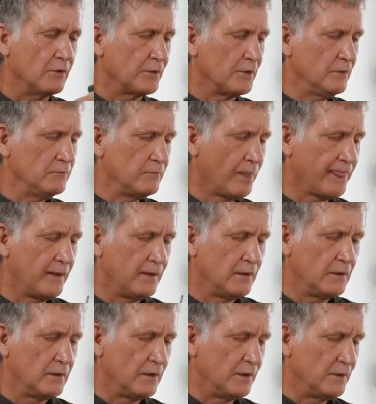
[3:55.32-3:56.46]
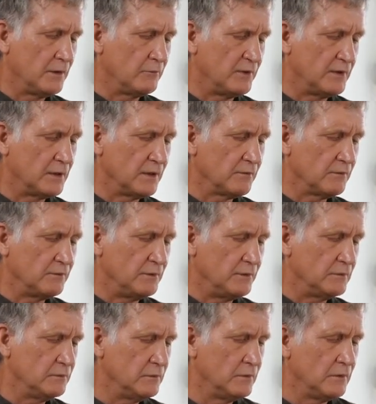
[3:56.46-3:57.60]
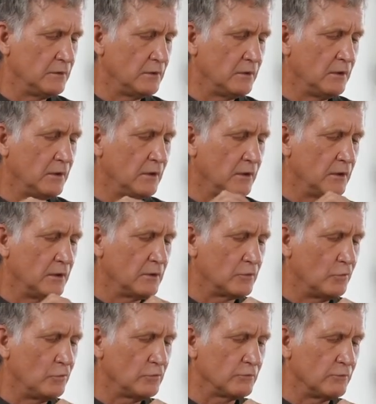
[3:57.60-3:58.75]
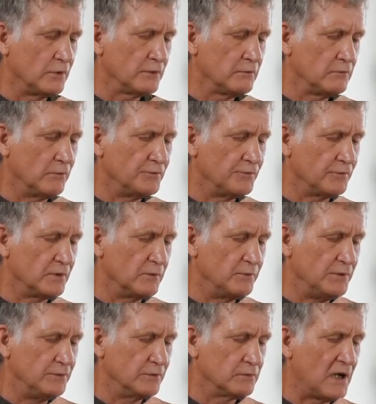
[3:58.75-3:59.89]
Okay. And then we got the gold one, which is going to be your